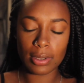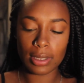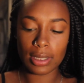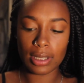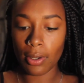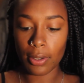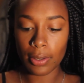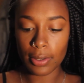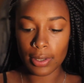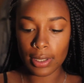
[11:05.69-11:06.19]
It's
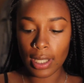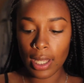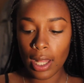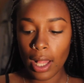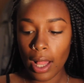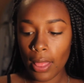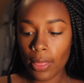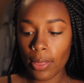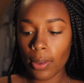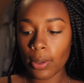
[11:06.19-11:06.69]
called
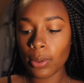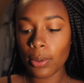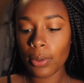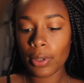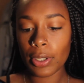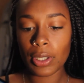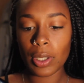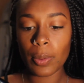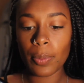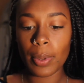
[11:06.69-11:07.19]
the
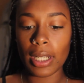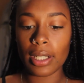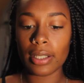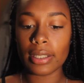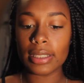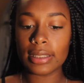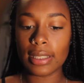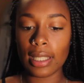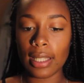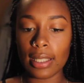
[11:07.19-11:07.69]
L'Oreal
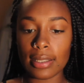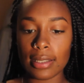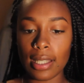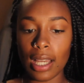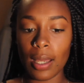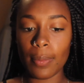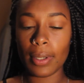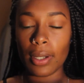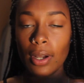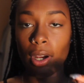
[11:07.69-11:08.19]
Paris
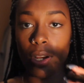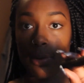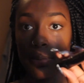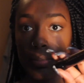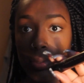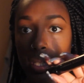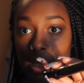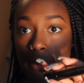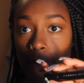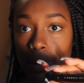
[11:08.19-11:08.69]
Telescopic Carbon
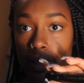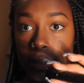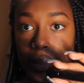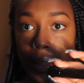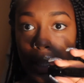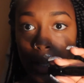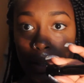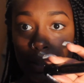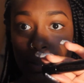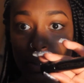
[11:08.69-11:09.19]
Black
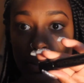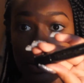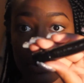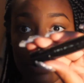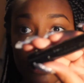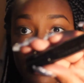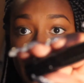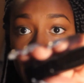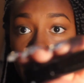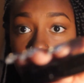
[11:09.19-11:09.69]
Mascara, and it's a
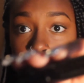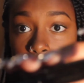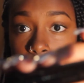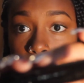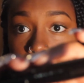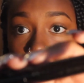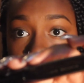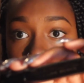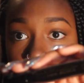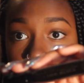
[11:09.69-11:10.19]
really,